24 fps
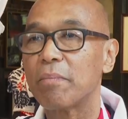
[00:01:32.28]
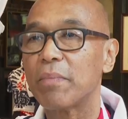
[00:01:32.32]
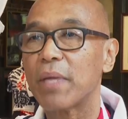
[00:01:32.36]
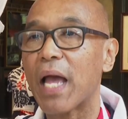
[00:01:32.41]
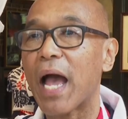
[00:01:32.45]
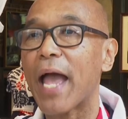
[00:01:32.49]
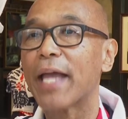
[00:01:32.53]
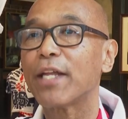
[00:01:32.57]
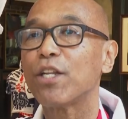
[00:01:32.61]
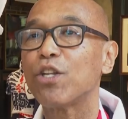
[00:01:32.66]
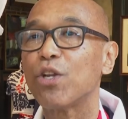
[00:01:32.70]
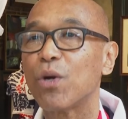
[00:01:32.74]

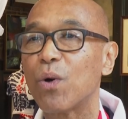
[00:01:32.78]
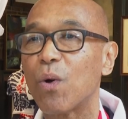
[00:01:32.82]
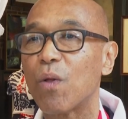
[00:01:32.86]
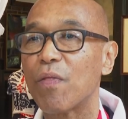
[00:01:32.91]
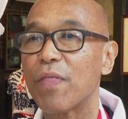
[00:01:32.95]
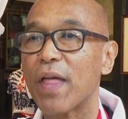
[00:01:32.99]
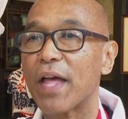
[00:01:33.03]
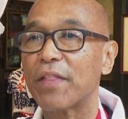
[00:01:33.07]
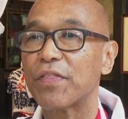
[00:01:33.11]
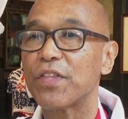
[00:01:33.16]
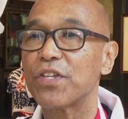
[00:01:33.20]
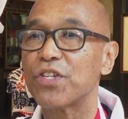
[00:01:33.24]
I know
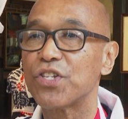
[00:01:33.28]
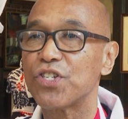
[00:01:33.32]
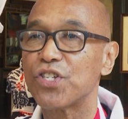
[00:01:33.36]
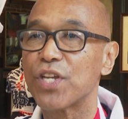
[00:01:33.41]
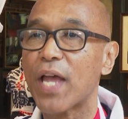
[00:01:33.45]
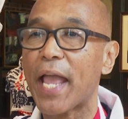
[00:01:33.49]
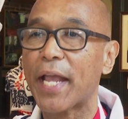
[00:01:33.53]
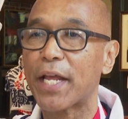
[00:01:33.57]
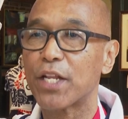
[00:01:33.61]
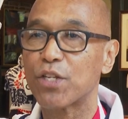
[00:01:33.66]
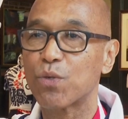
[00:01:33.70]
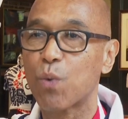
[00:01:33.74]
that this
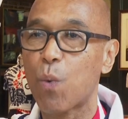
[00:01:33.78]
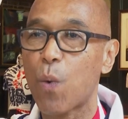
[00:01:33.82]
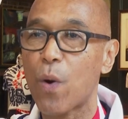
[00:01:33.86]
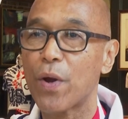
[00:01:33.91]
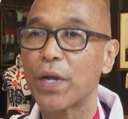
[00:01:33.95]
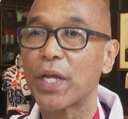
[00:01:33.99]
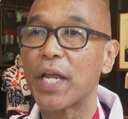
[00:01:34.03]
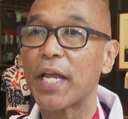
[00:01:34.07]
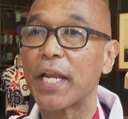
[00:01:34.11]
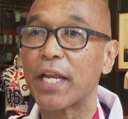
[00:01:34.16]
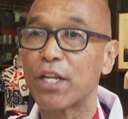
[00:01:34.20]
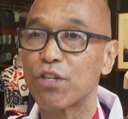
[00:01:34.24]
jack is
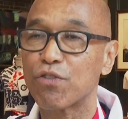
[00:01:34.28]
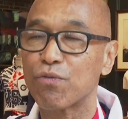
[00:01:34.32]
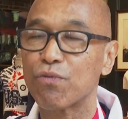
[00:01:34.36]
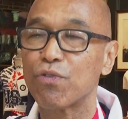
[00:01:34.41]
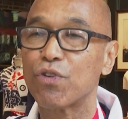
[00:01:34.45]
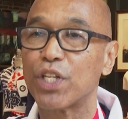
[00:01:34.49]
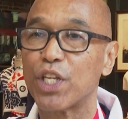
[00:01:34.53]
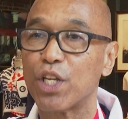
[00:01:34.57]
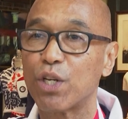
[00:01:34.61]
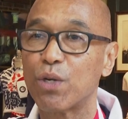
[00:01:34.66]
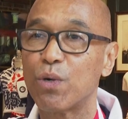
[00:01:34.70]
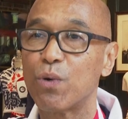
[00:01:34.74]
working, it's
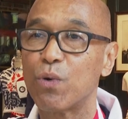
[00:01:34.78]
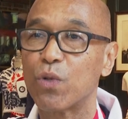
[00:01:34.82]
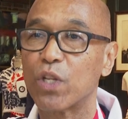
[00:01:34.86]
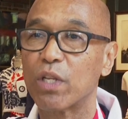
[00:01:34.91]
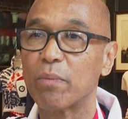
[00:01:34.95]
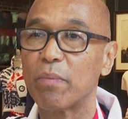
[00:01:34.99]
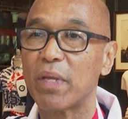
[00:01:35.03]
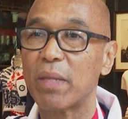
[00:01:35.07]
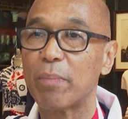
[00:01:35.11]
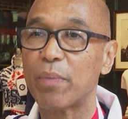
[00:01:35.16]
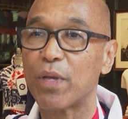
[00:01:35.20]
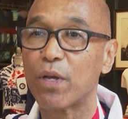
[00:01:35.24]
really cooling
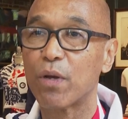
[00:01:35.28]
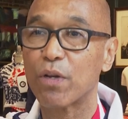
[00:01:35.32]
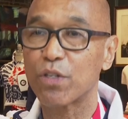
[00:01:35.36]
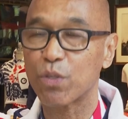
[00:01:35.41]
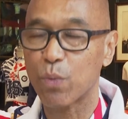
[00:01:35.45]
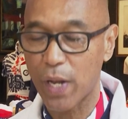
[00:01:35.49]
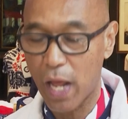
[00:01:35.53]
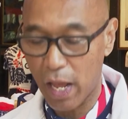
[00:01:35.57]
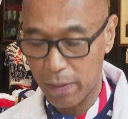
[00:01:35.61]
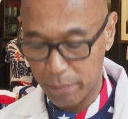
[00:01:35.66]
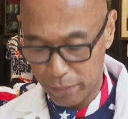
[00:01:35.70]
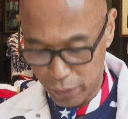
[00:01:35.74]
me because when I